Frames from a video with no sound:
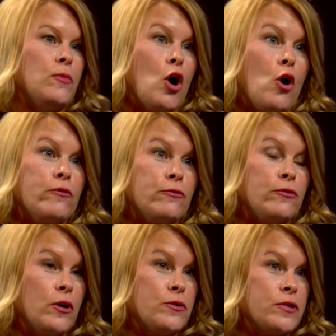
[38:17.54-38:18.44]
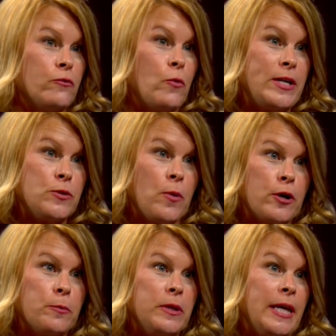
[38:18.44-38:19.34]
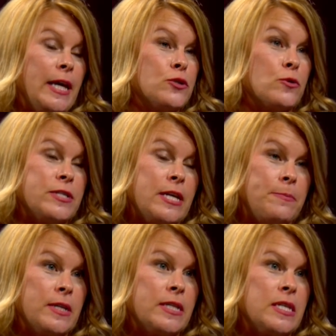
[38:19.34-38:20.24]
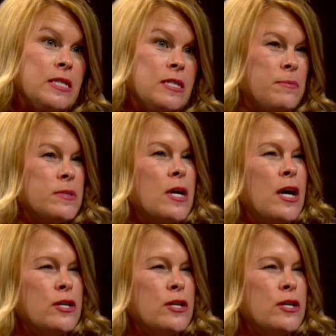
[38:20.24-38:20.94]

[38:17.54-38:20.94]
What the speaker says: overflows of wastewater plants or septic systems.